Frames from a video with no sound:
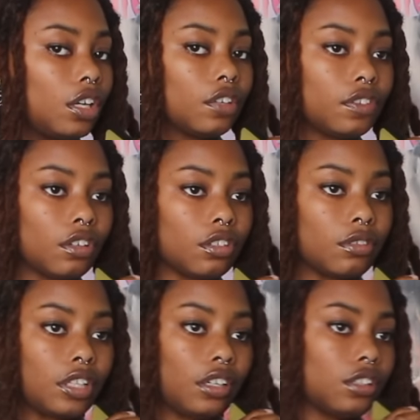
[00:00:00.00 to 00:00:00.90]
If you don't know
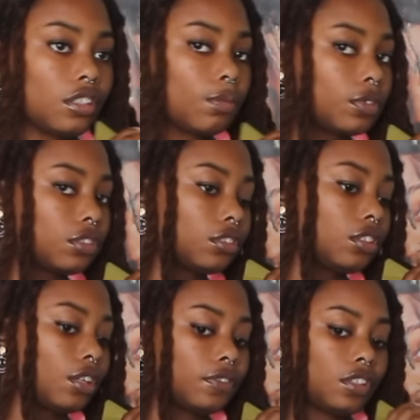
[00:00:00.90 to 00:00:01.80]
what that is, I'll put the
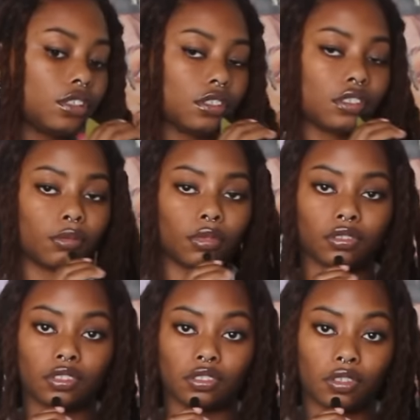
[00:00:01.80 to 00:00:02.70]
definition somewhere
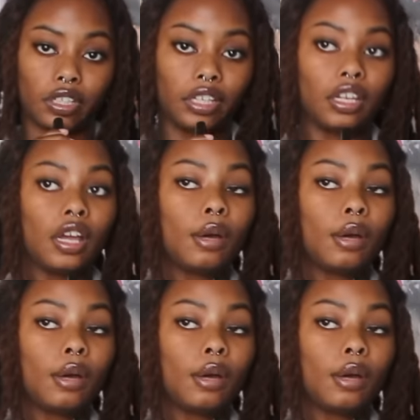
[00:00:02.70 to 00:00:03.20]
on the screen.